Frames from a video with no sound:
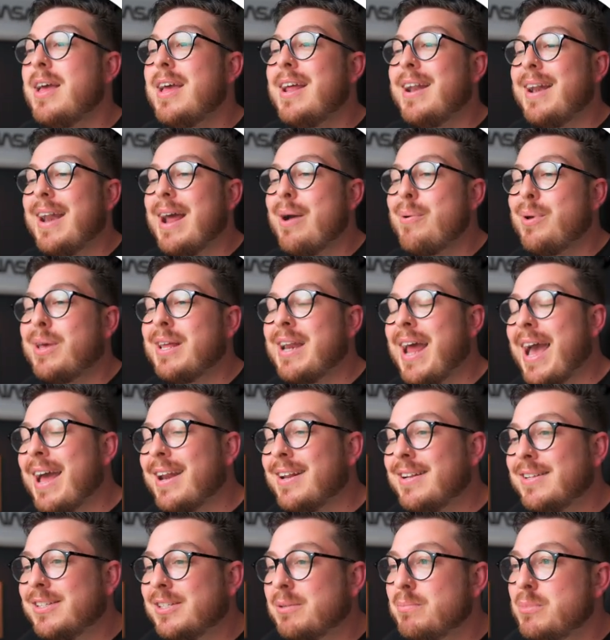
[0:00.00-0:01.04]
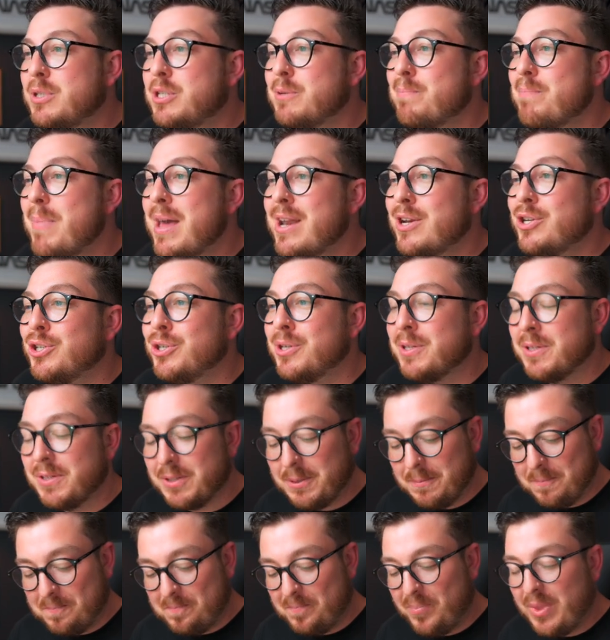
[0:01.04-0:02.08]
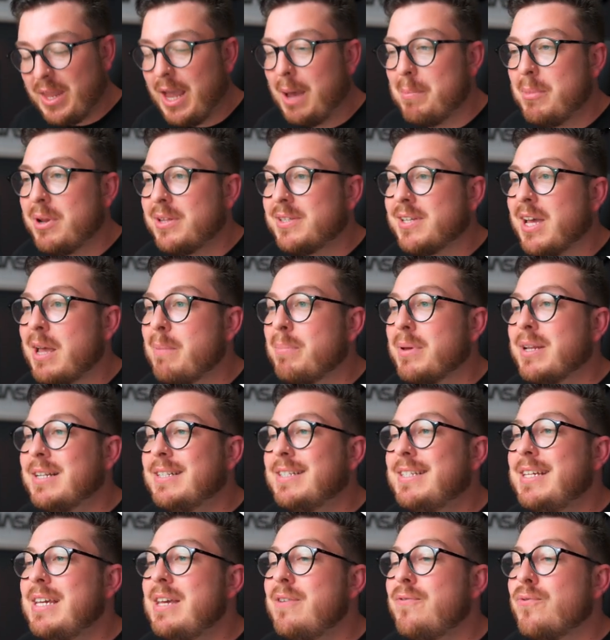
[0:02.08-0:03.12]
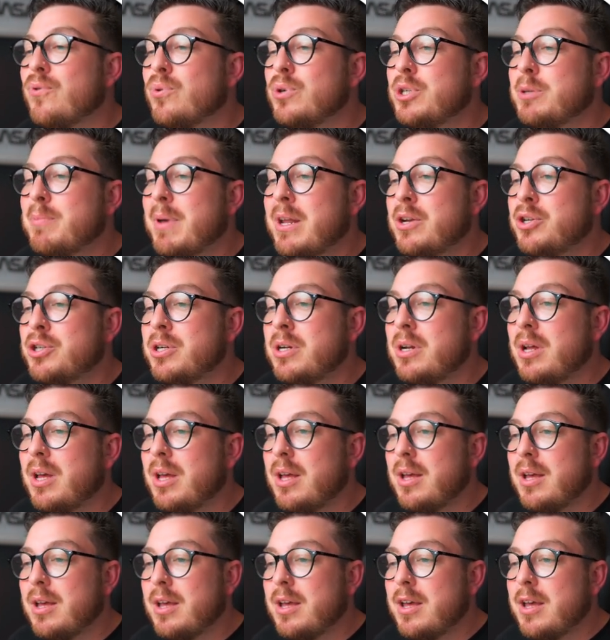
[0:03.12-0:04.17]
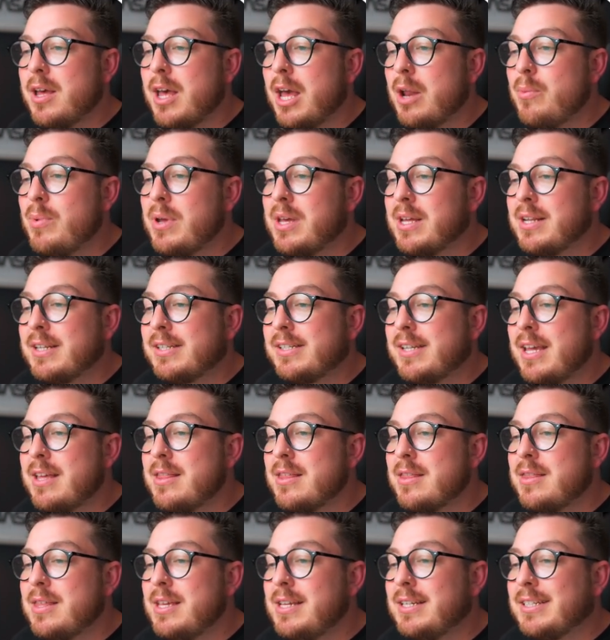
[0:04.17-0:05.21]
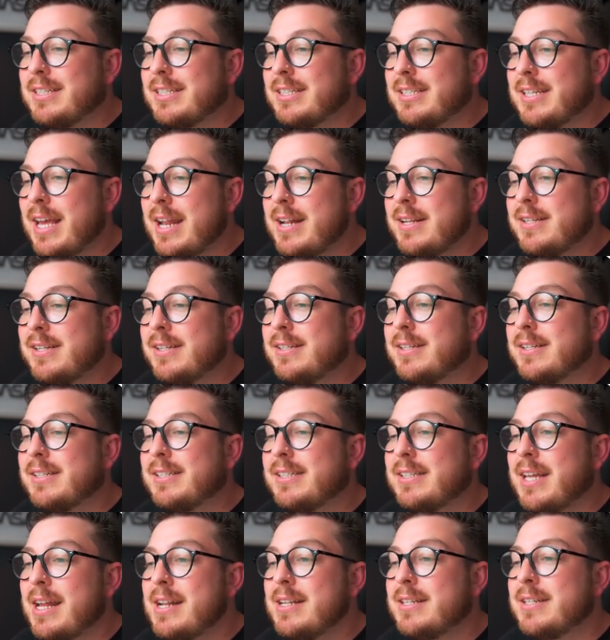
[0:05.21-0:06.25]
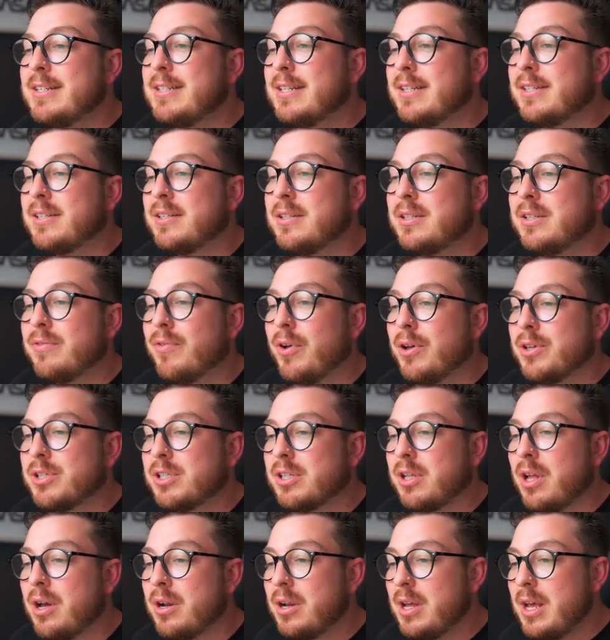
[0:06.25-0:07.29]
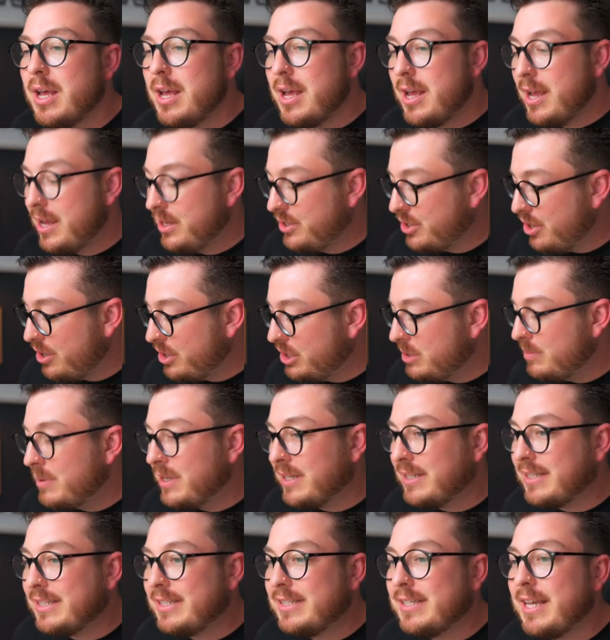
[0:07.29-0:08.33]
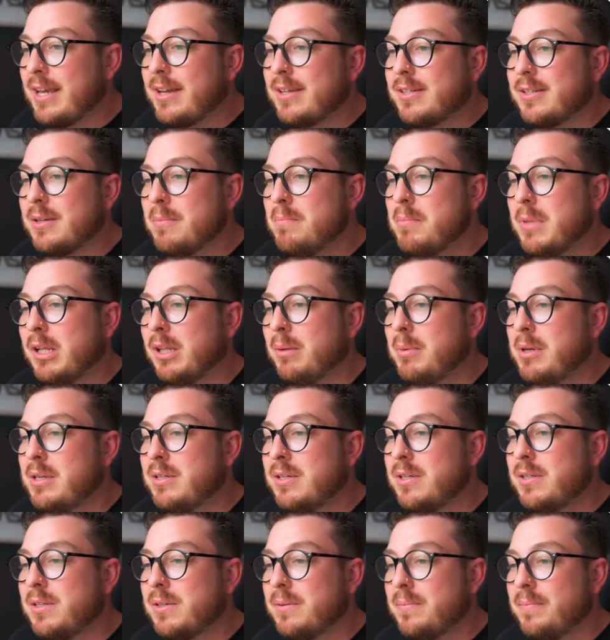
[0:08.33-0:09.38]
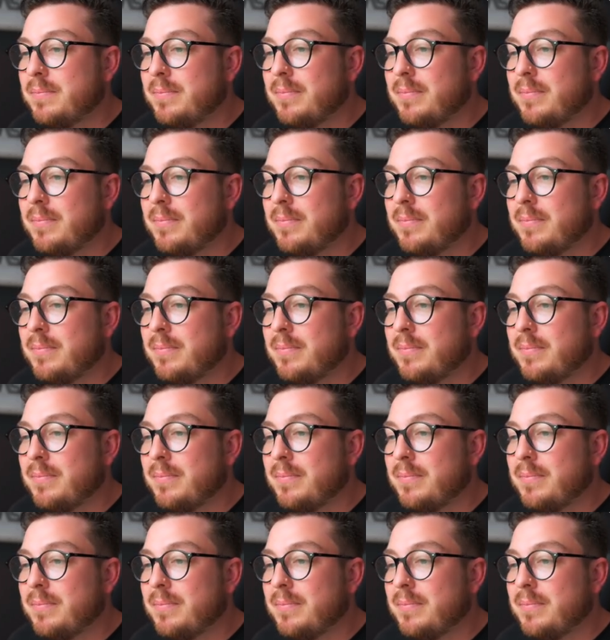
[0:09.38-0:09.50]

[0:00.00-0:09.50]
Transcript: Now we can add in some dimensions. I'm going to type D for dimension, and we can say that the center to center distance of our slot is going to be six millimeters.